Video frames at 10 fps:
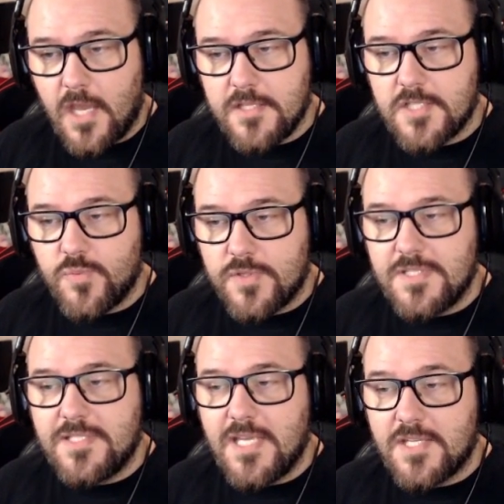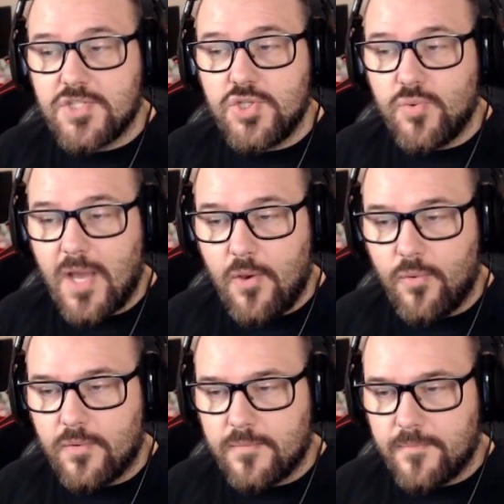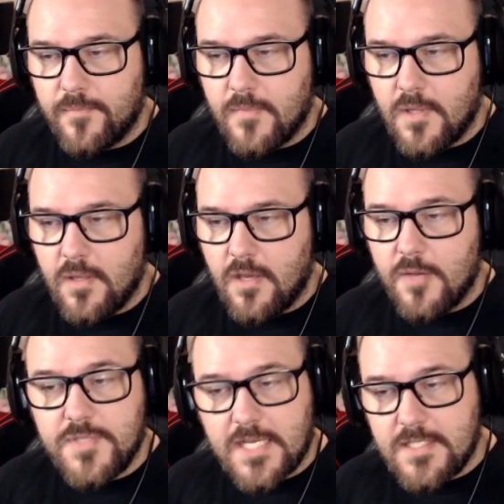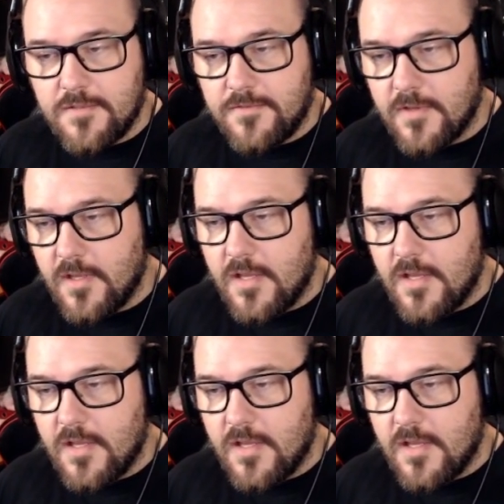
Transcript: I just want to test you out. Objective: